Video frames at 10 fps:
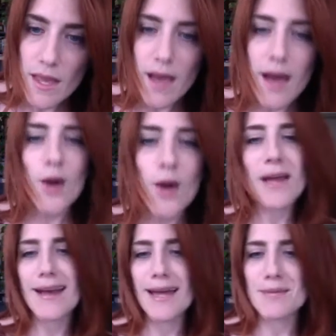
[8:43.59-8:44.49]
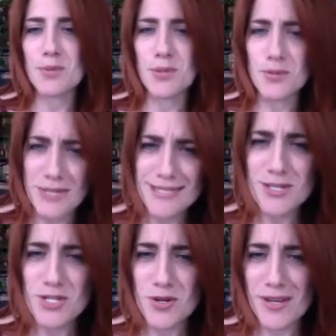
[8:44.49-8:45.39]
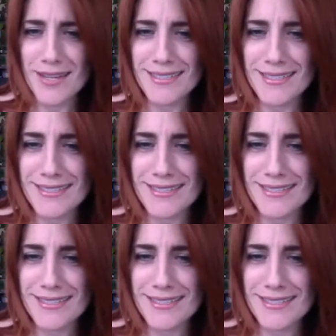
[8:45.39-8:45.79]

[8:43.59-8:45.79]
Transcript: Oh my God, Parissa joined?